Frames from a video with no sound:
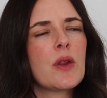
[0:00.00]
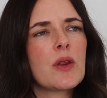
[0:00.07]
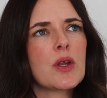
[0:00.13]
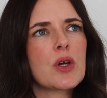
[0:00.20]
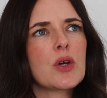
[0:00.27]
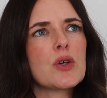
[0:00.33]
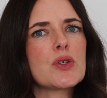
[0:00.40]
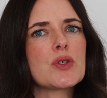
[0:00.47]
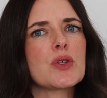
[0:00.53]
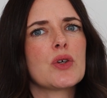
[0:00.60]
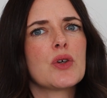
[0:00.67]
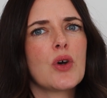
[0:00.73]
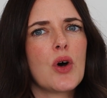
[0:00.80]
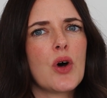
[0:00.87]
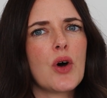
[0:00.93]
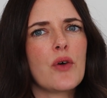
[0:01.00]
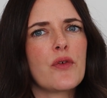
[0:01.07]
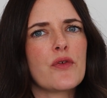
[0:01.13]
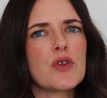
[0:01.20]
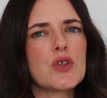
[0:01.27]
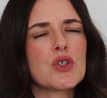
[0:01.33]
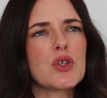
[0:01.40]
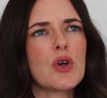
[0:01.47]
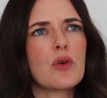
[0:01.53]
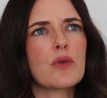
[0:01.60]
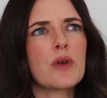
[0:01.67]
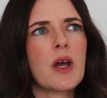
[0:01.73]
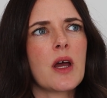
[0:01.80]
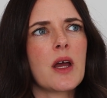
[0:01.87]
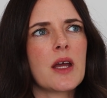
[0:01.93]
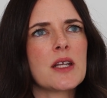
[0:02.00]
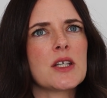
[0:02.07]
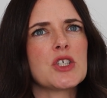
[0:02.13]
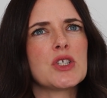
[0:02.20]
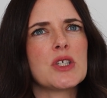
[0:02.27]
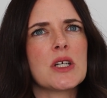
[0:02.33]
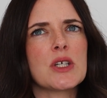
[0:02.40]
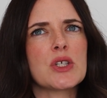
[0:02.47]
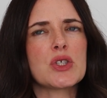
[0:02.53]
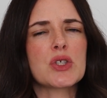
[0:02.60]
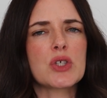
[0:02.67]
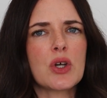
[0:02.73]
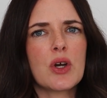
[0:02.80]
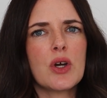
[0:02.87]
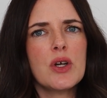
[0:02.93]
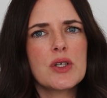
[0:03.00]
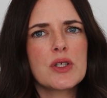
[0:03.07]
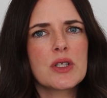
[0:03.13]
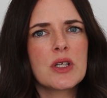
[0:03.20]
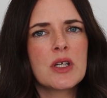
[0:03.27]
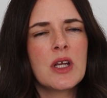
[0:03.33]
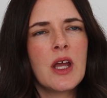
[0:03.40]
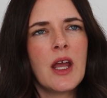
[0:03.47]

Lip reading: that goes off the shoulder and a sheer skirt,